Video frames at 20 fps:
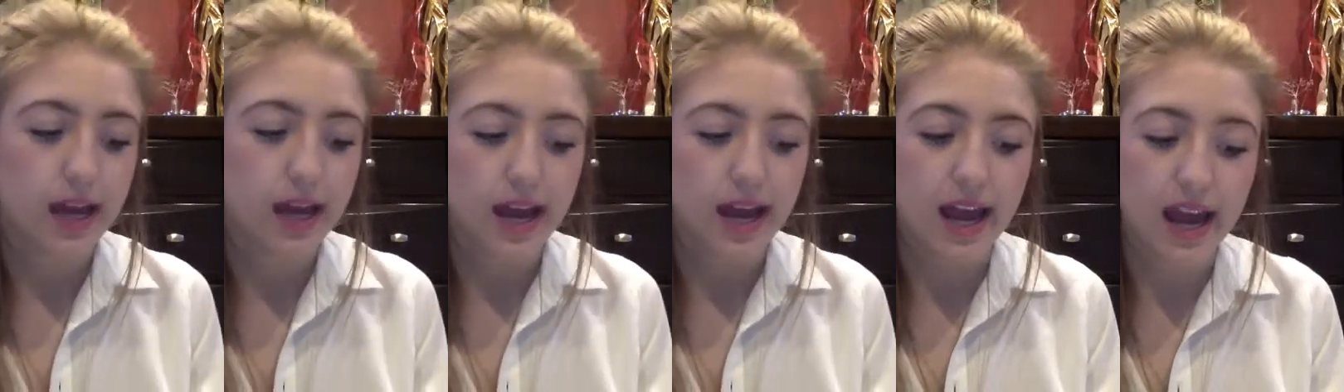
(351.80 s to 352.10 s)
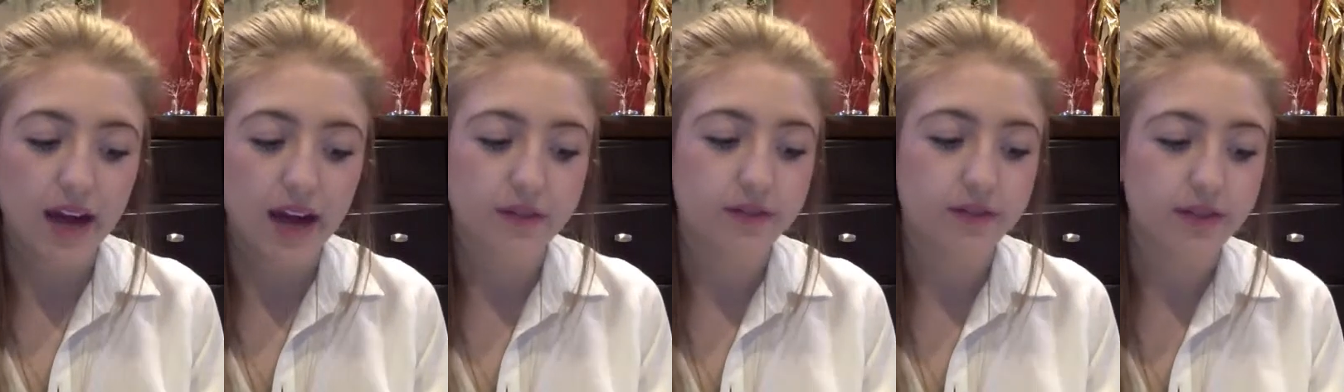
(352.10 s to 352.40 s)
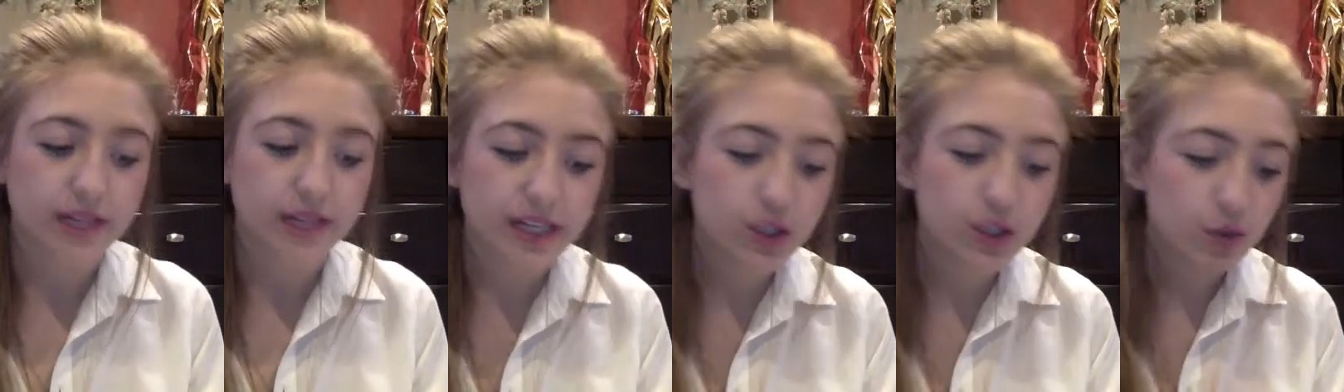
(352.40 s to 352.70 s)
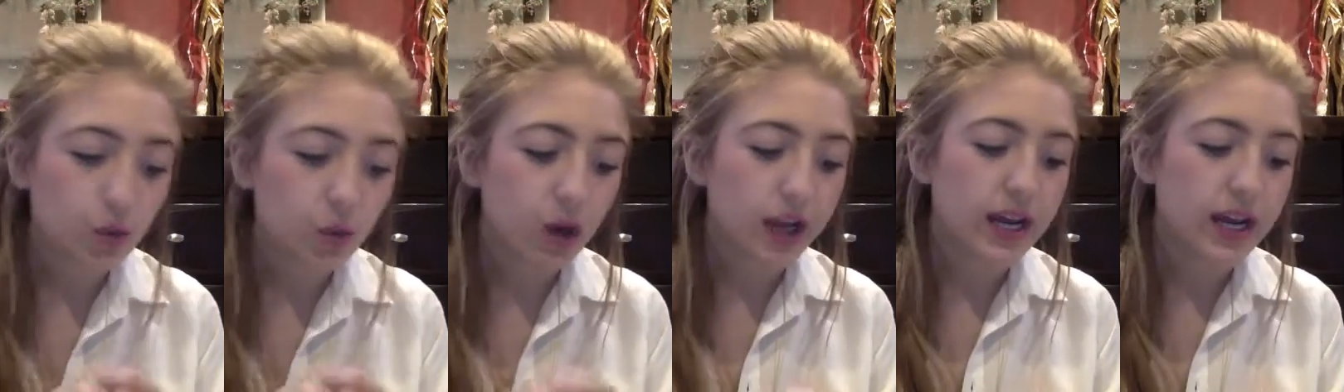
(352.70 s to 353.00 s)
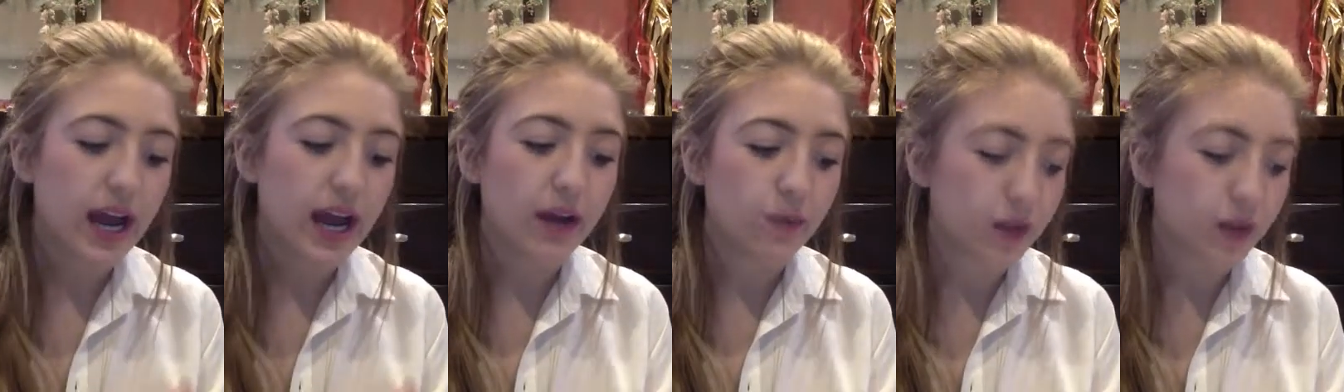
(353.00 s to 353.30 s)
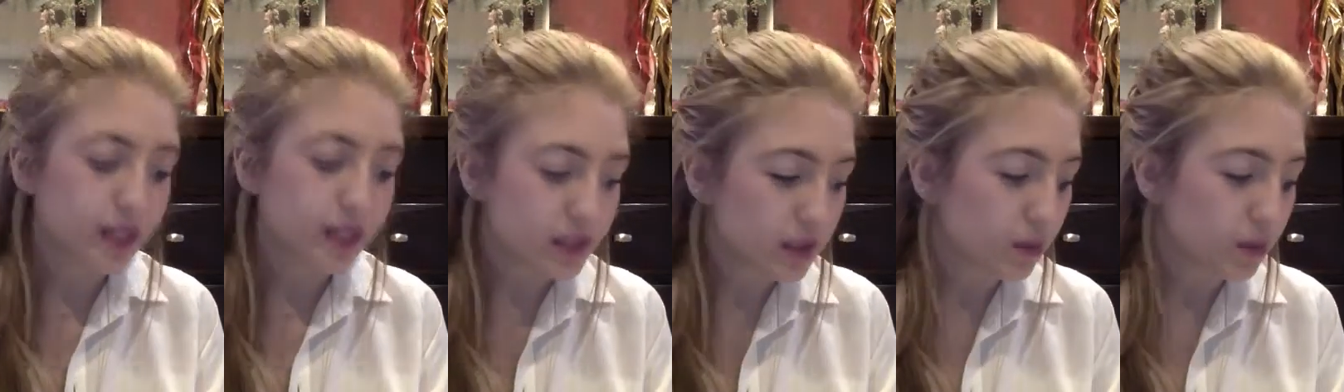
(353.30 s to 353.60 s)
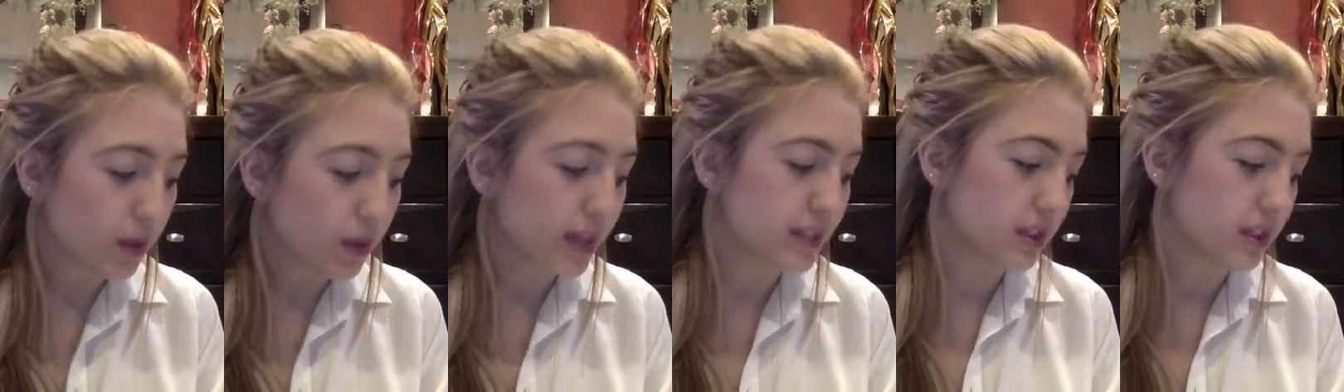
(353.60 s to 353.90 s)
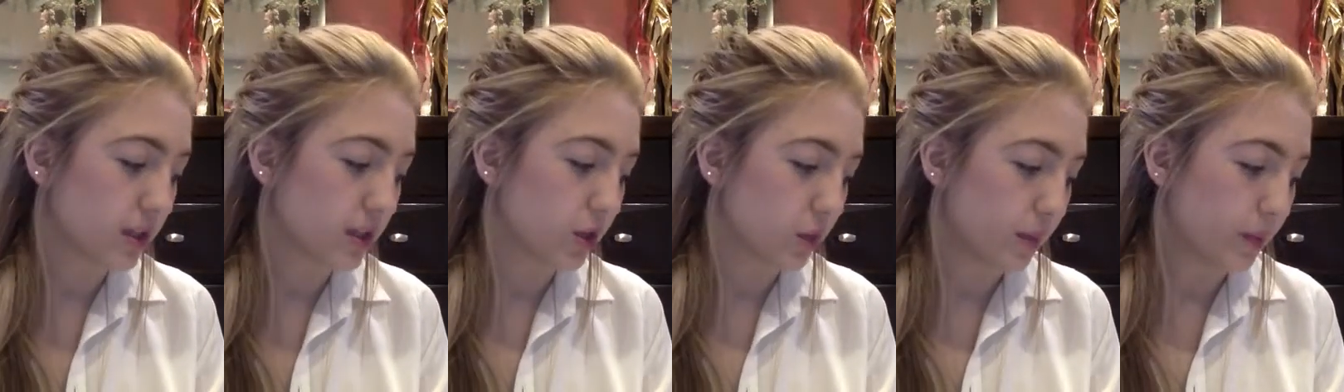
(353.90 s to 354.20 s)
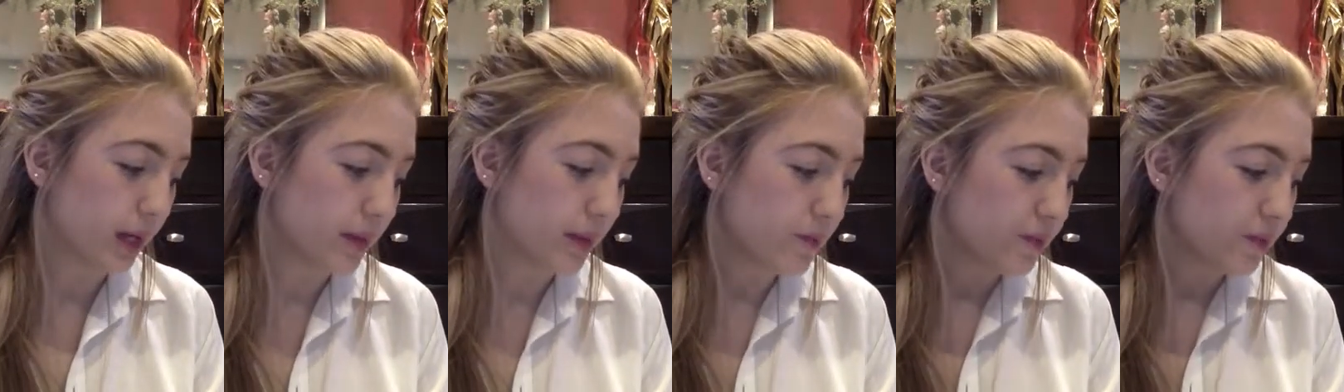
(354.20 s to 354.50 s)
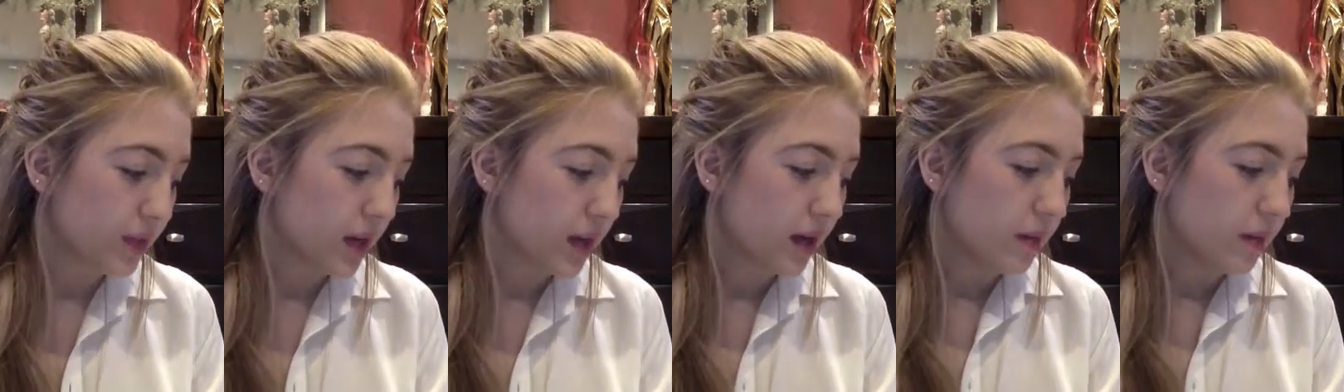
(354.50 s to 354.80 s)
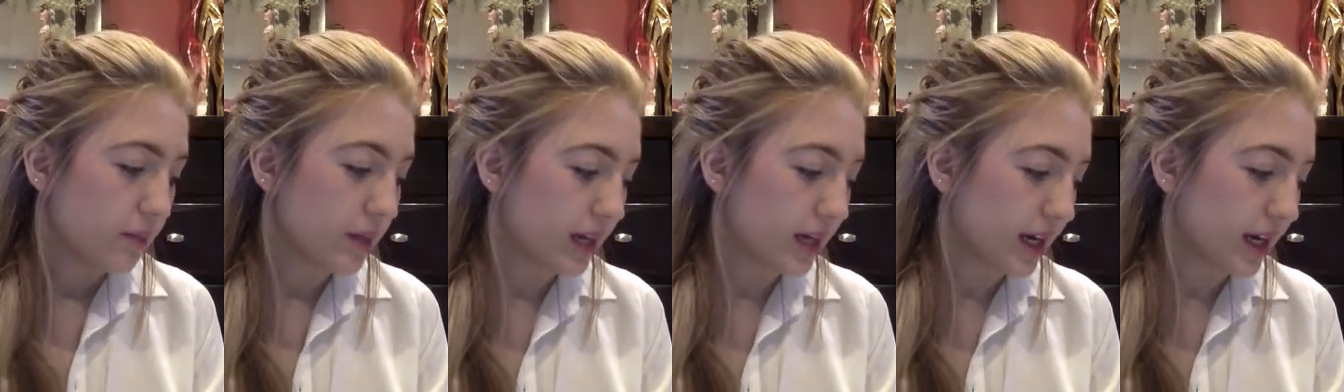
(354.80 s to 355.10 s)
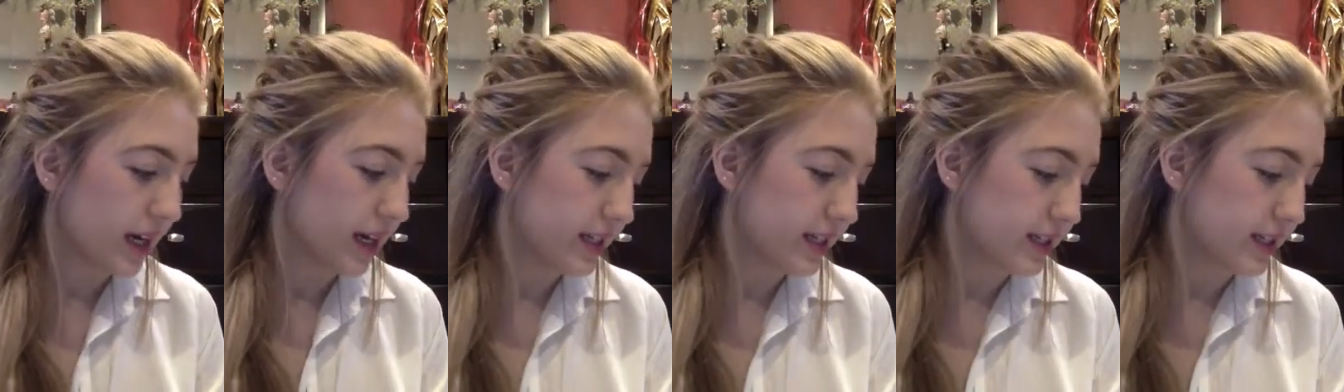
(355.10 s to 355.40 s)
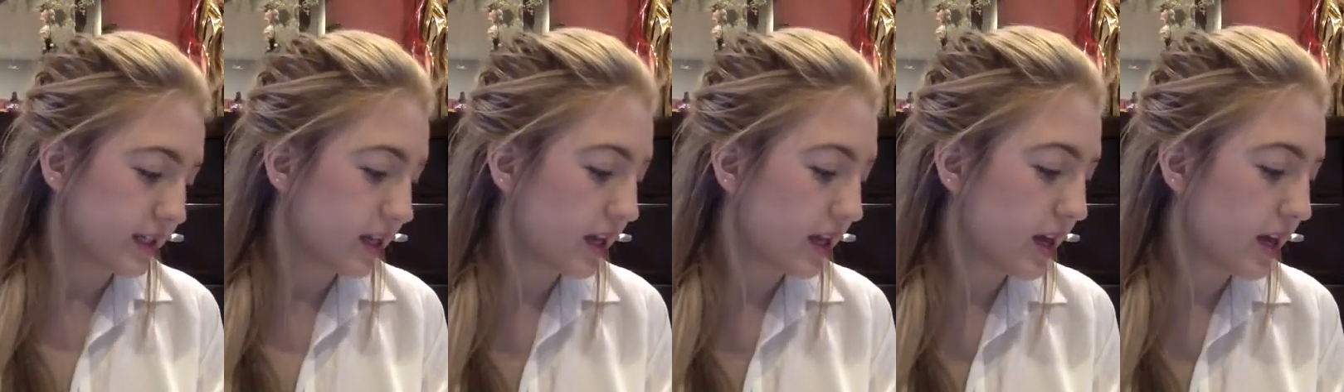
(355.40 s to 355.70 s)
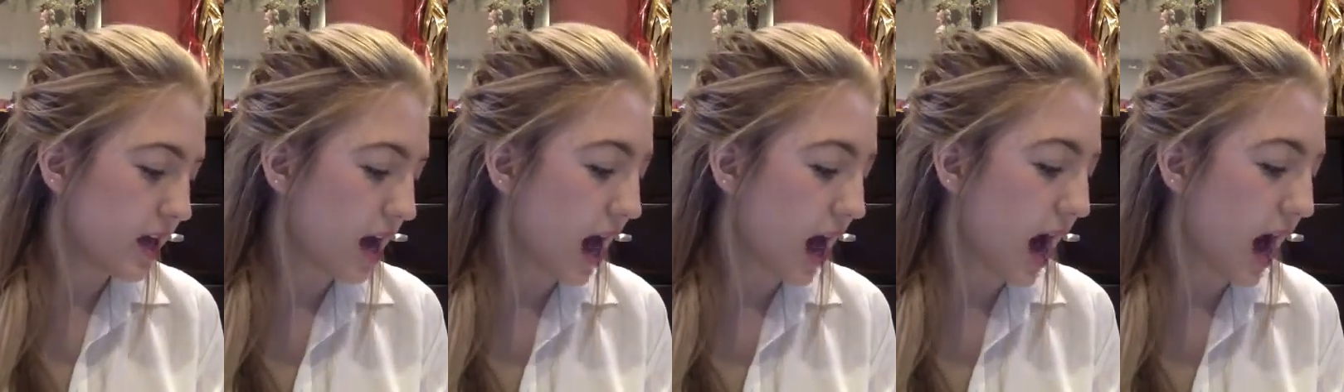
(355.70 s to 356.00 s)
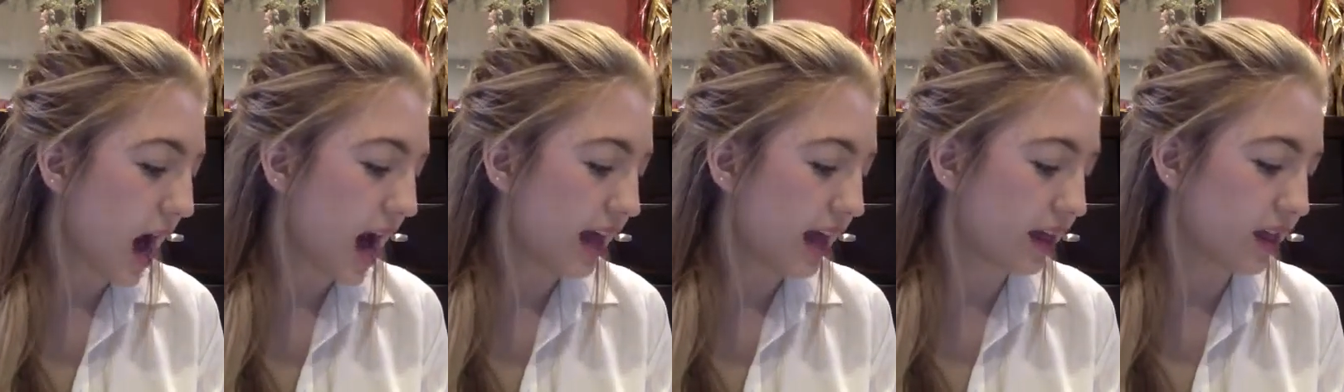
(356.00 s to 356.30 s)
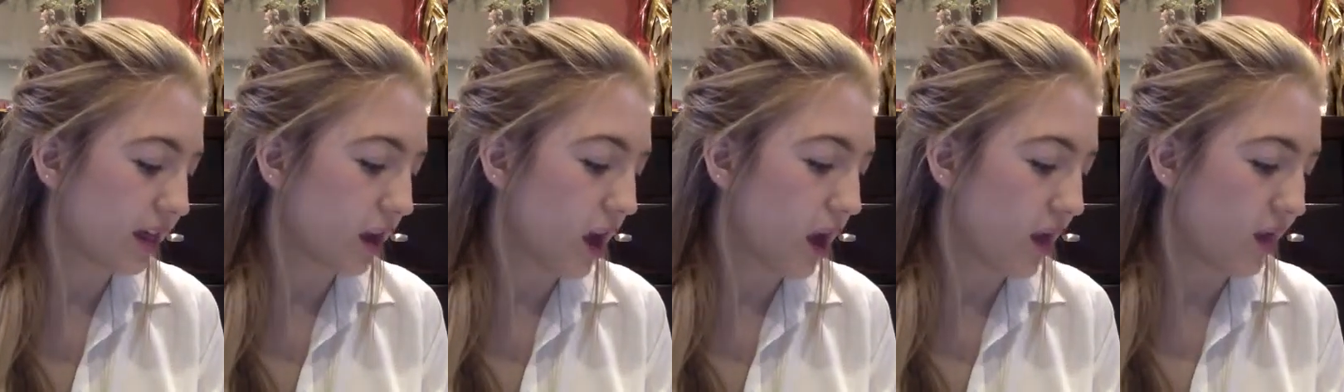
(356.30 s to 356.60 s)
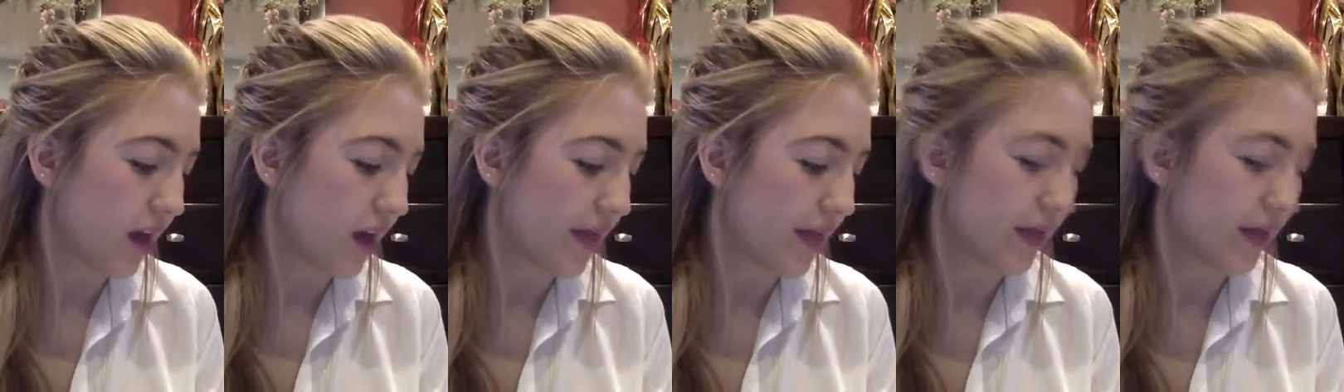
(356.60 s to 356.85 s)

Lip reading: And for each one, I raised the price a little bit because I thought that